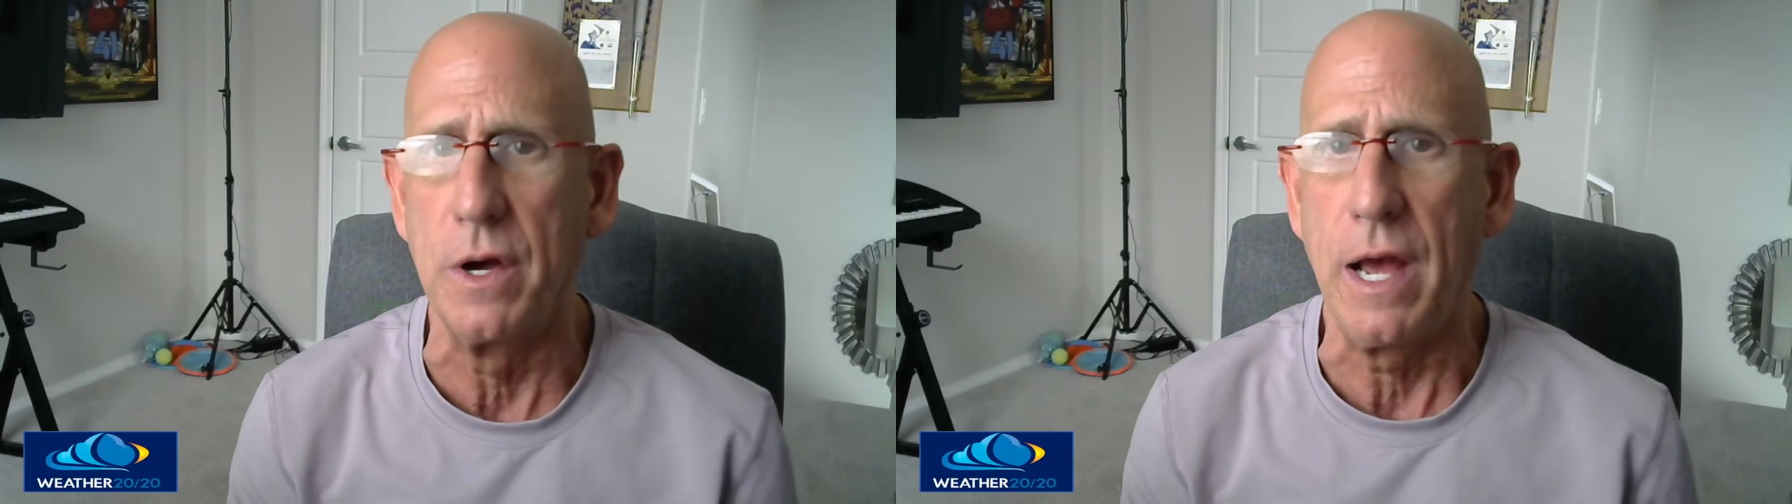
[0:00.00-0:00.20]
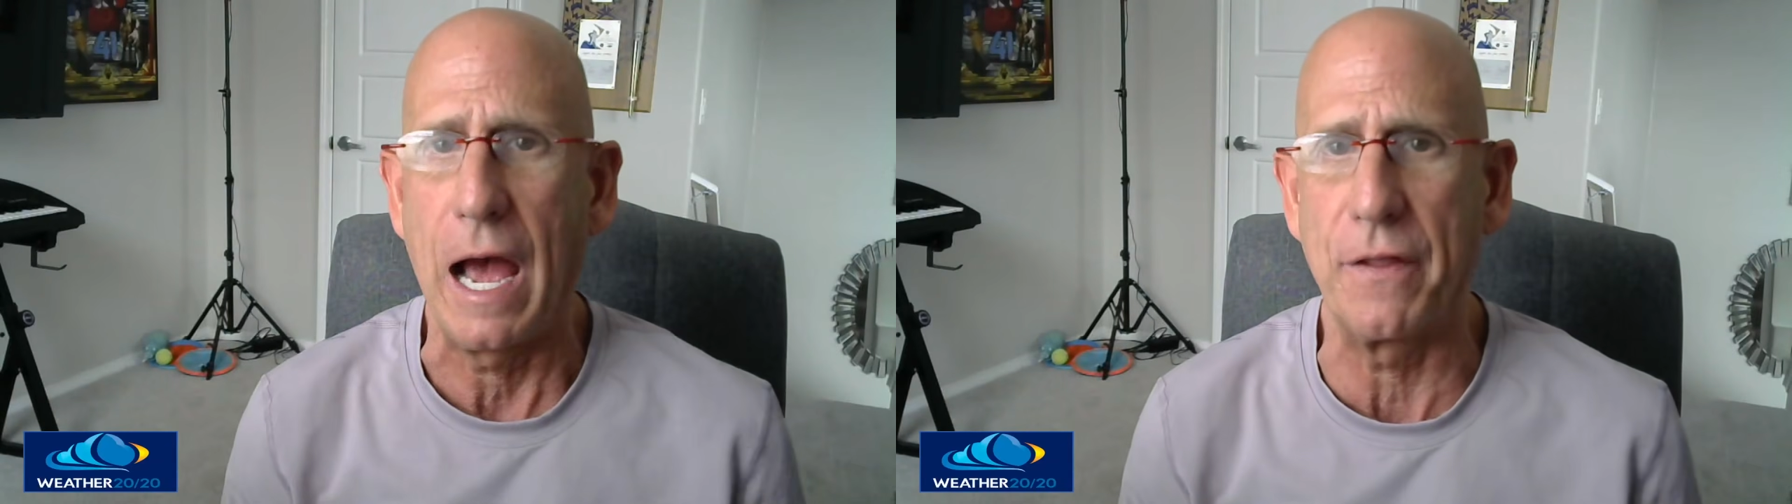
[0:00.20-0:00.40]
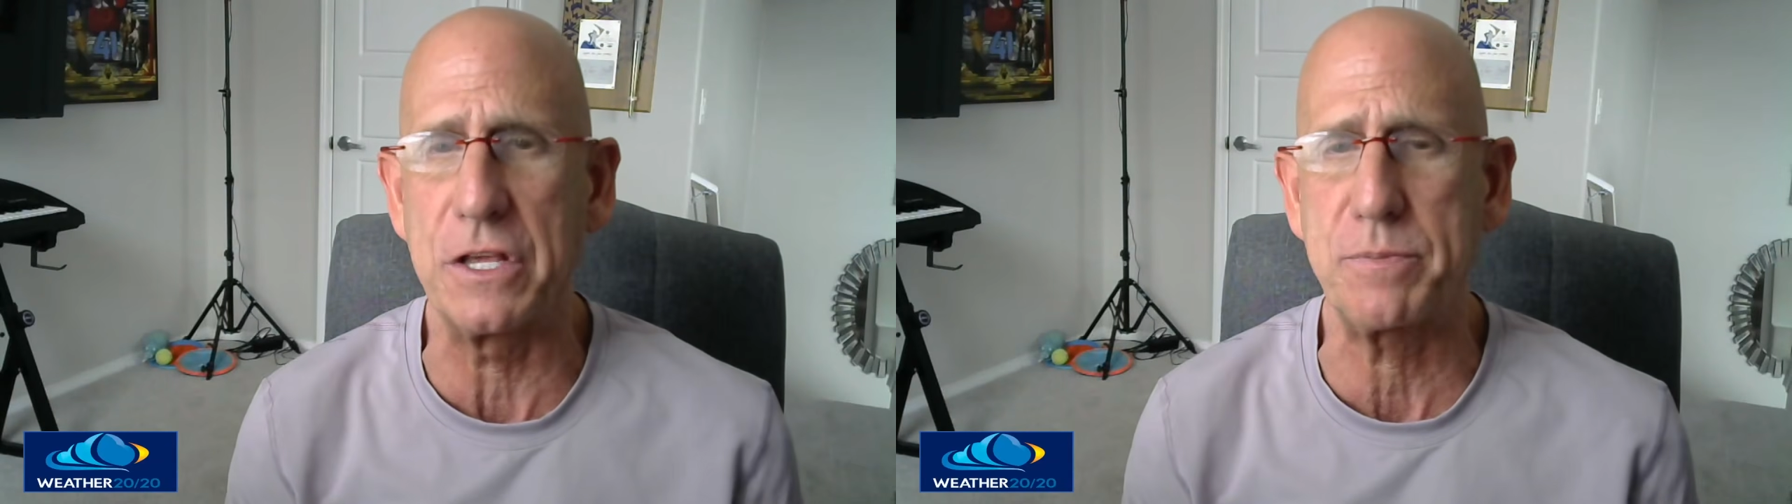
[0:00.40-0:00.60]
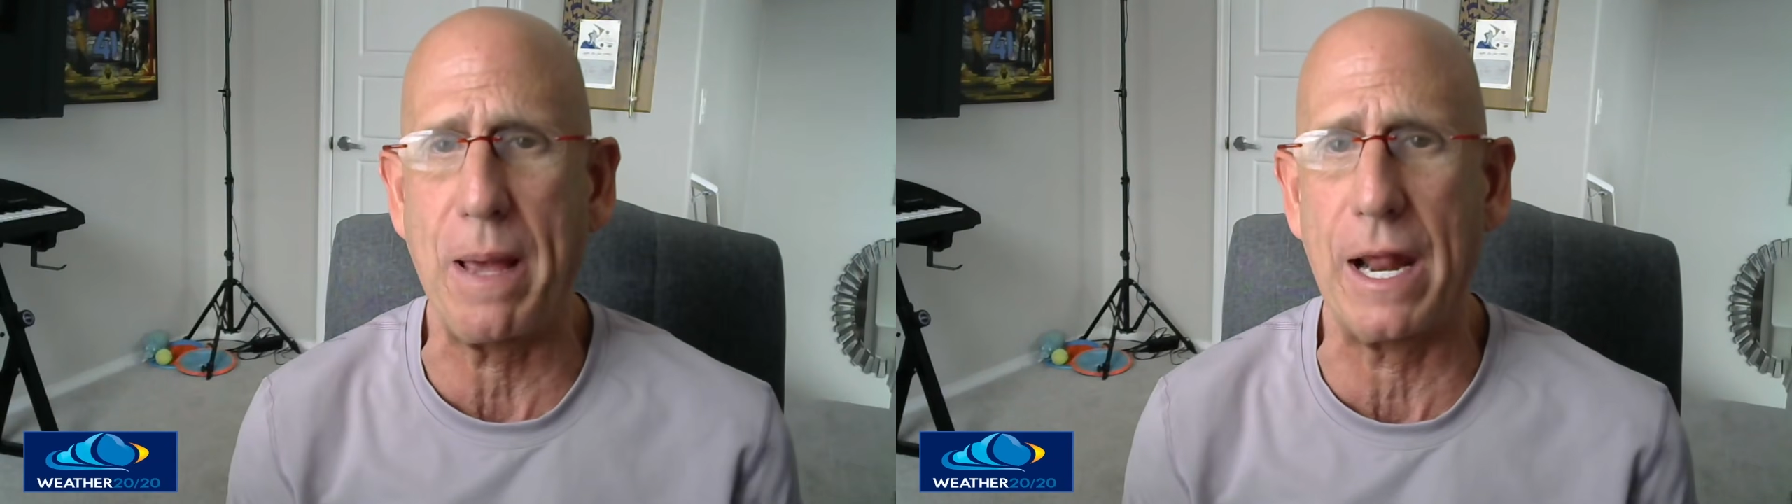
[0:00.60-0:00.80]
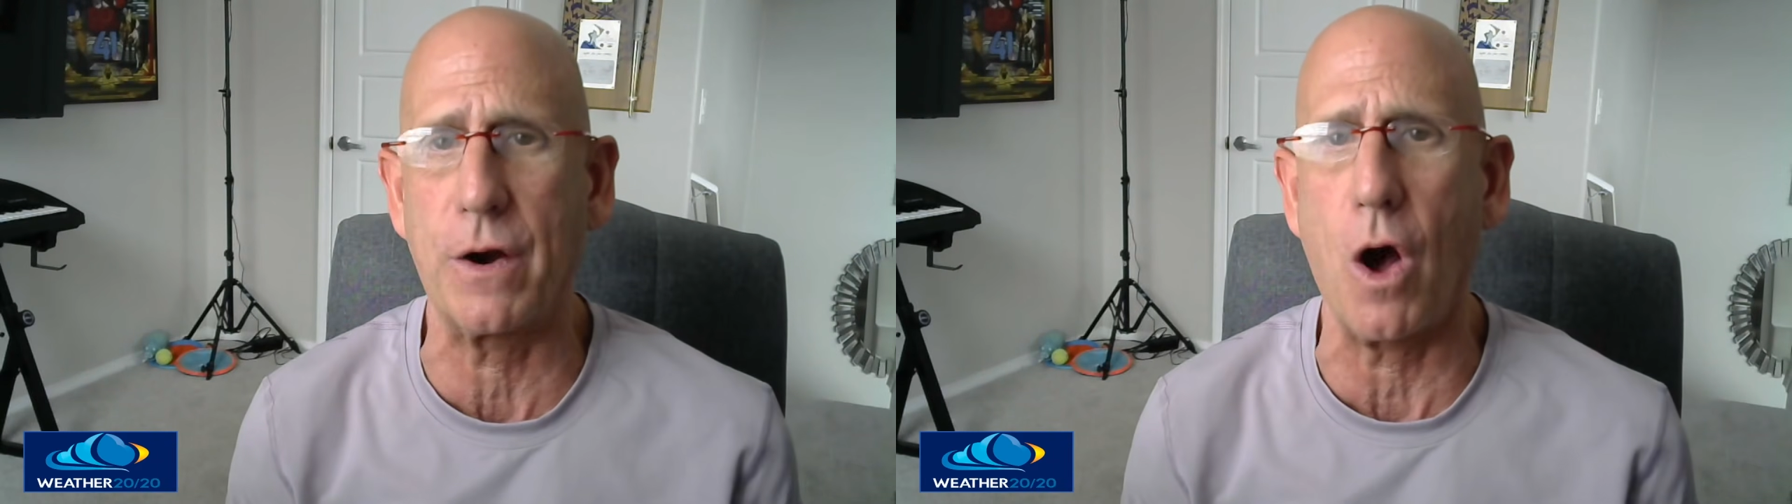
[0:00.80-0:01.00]
how this
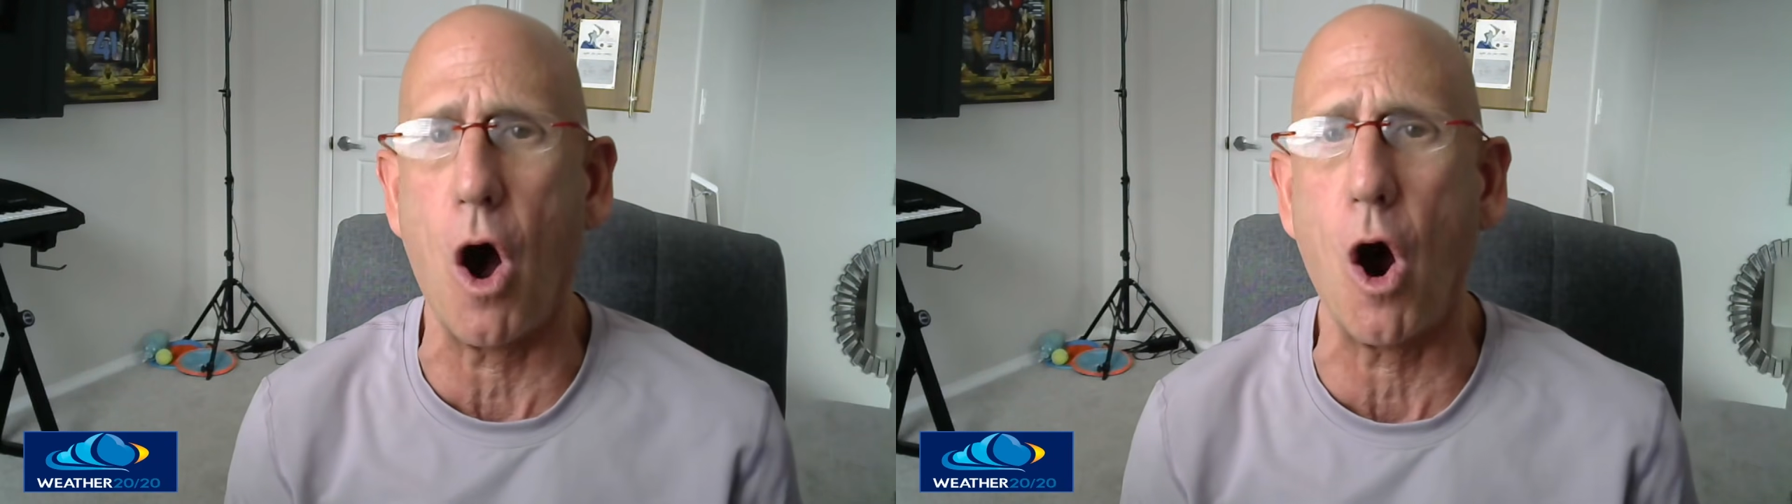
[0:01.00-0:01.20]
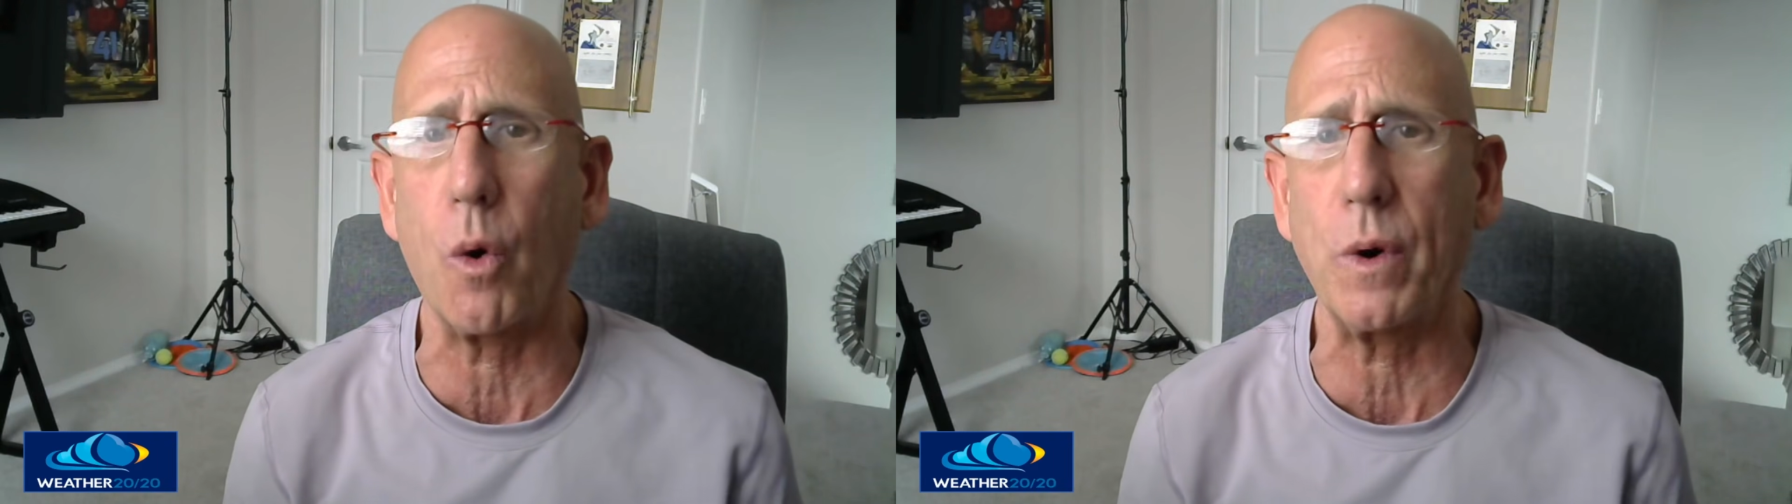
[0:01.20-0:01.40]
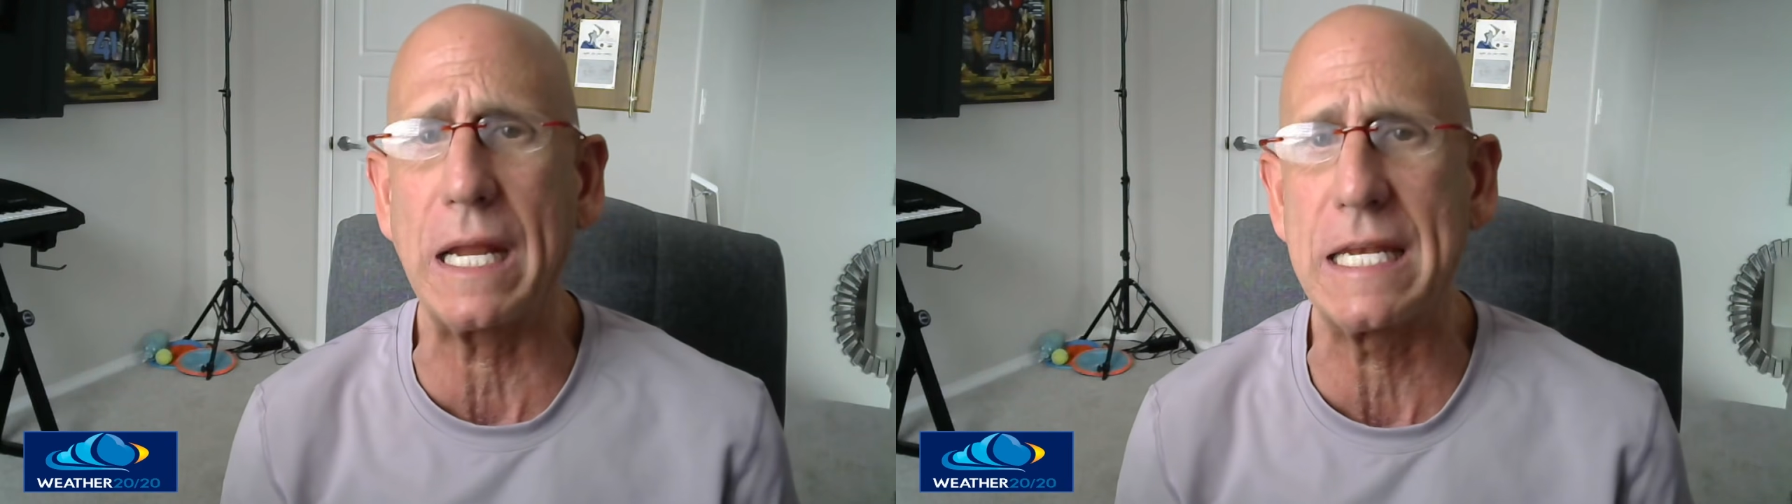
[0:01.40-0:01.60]
pattern already